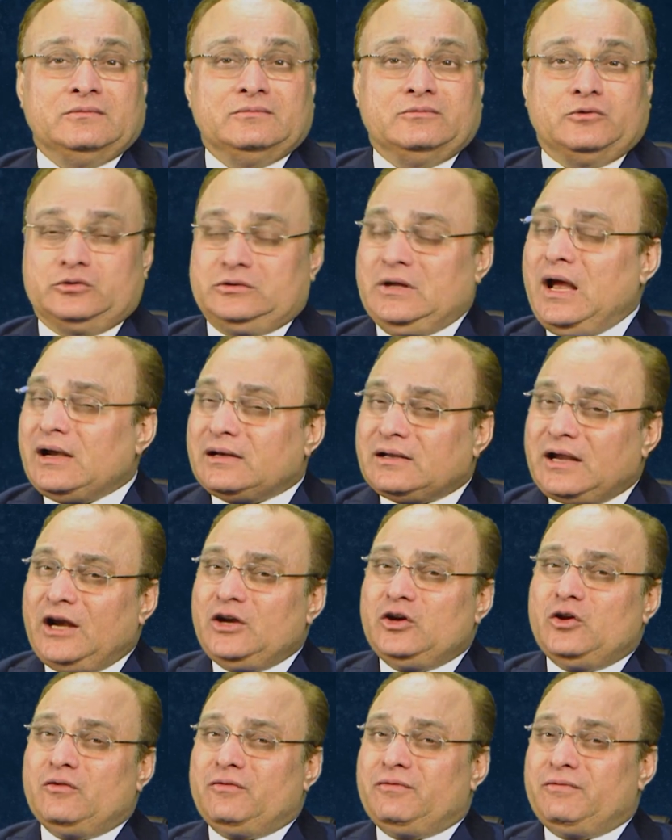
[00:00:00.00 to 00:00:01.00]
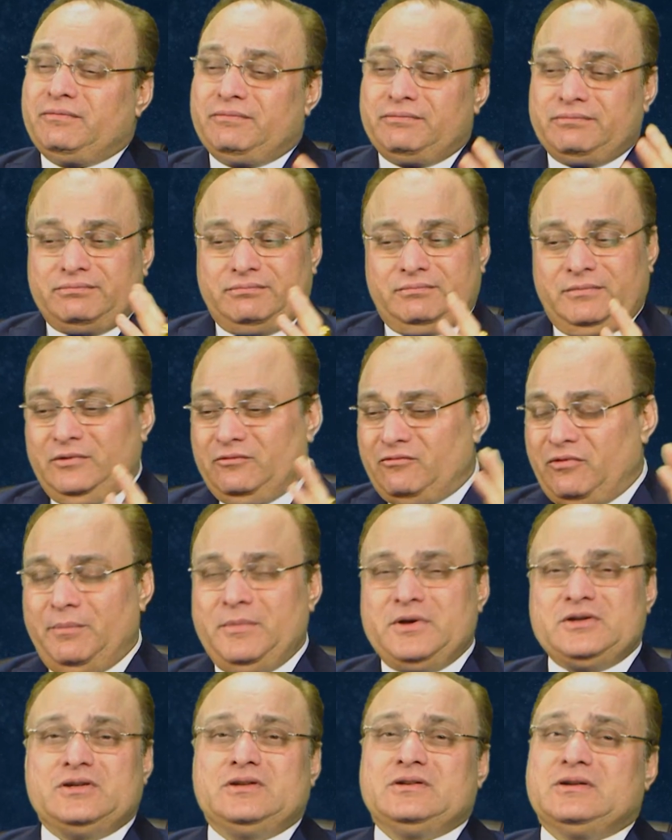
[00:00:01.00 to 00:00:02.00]
For that kind of
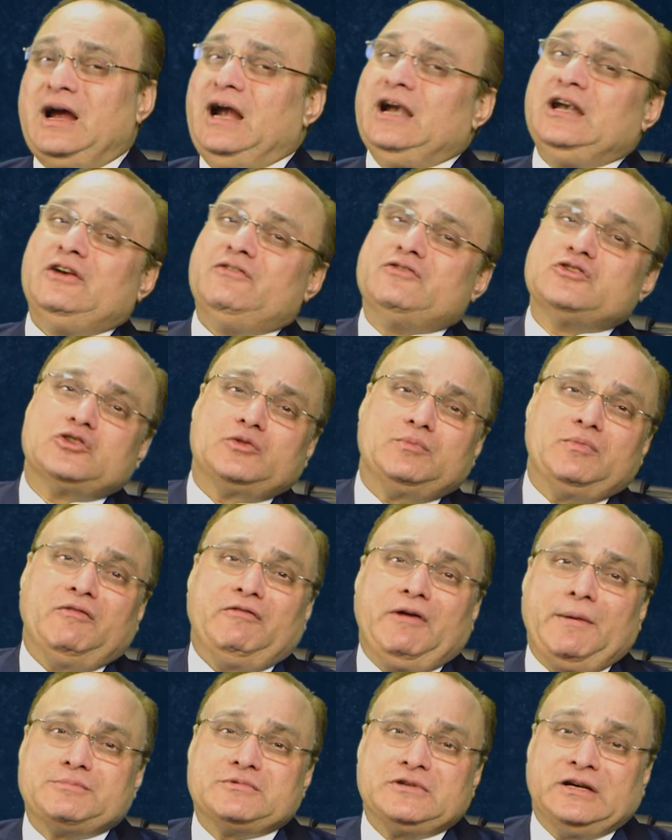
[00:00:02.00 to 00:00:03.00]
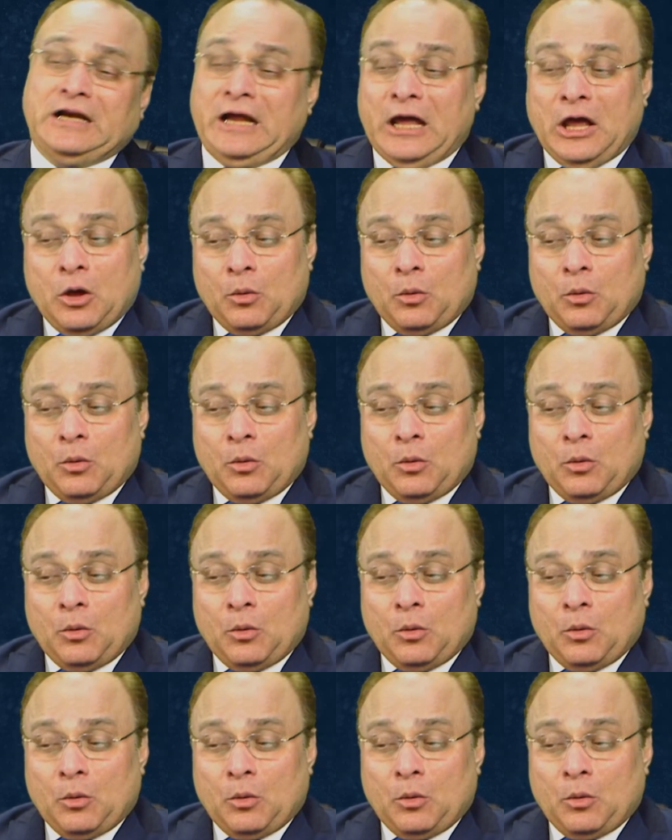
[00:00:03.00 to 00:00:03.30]
information, kindly visit my website